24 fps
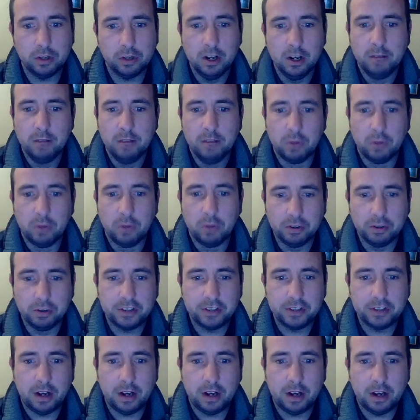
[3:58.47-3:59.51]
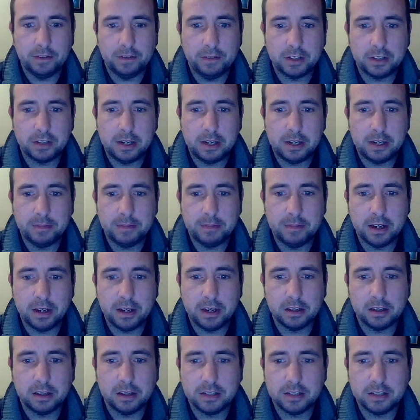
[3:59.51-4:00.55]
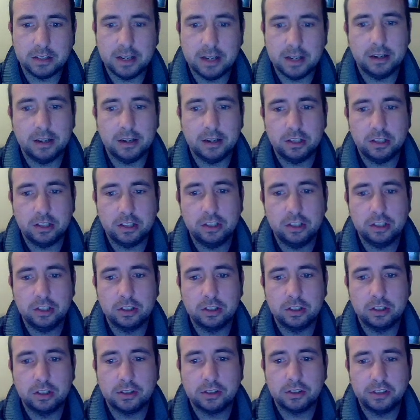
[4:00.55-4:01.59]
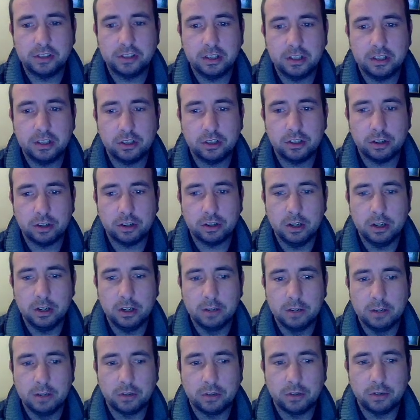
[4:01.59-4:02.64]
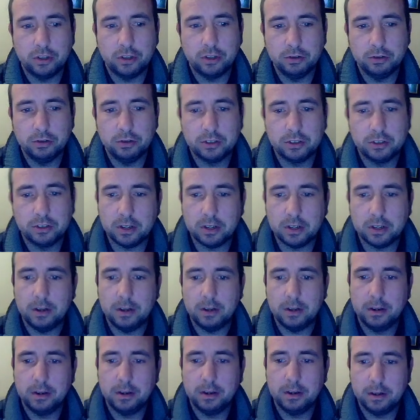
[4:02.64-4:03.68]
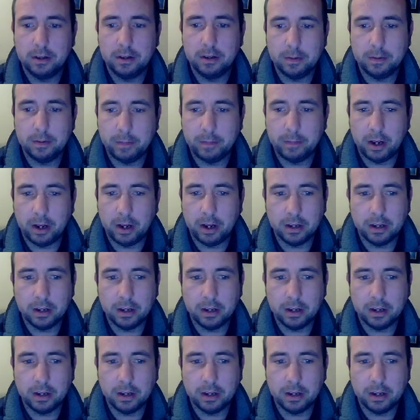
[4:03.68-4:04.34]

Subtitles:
Most of the time they contain a digital signature produced by